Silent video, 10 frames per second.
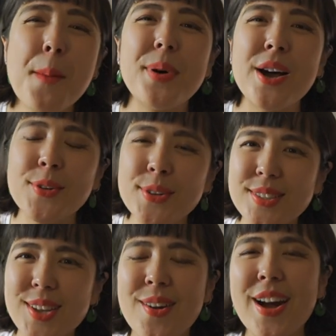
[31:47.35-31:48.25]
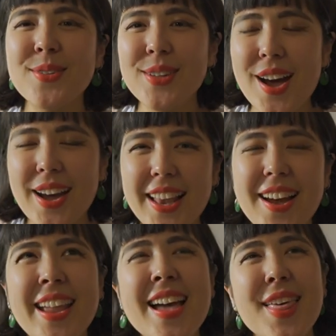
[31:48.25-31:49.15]
But also I will
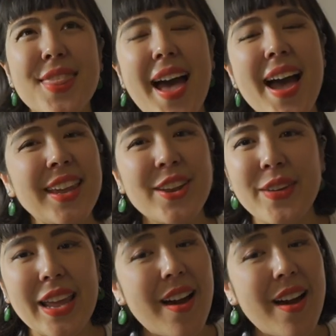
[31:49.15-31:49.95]
highlight that, you know,